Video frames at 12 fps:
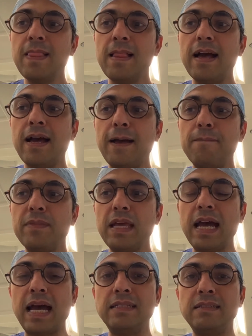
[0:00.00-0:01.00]

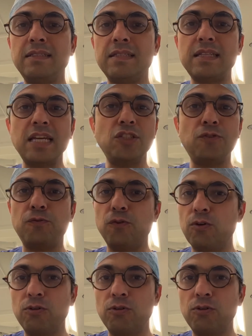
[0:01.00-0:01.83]
and stage 4